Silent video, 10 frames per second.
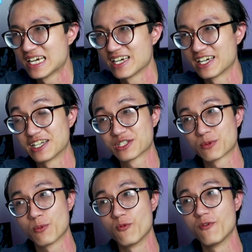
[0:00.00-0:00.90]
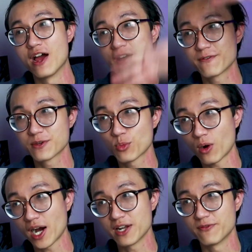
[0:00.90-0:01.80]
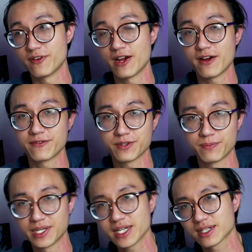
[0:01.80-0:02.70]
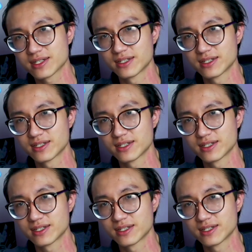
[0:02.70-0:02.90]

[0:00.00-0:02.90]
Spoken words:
is very wide, very big.